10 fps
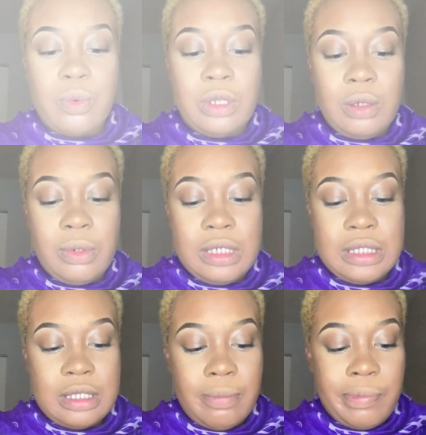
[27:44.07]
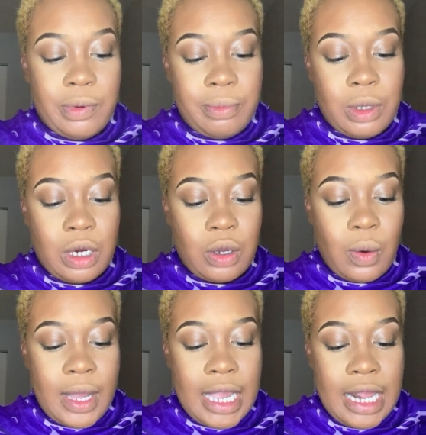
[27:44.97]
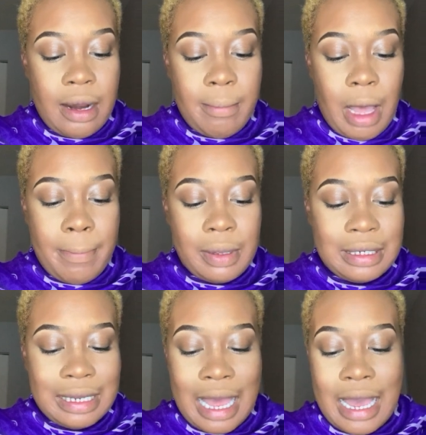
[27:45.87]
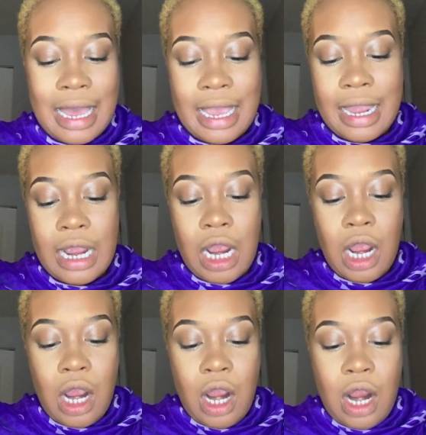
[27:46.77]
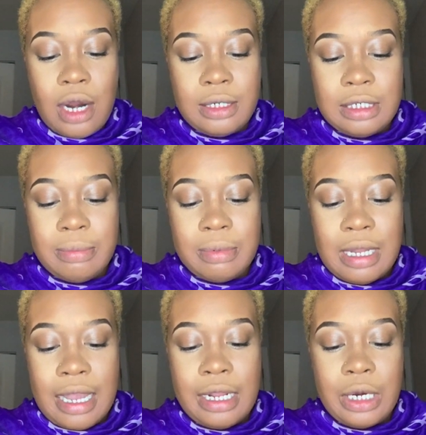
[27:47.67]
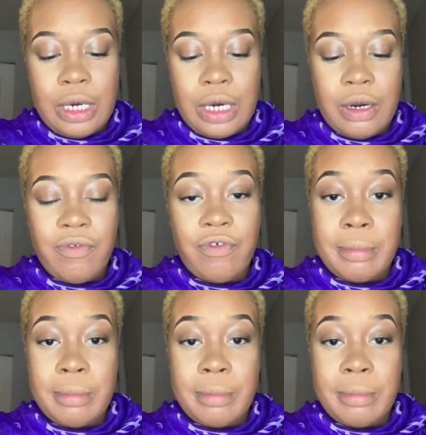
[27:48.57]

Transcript: really, really simple. I'm gonna go ahead and apply our lip liner from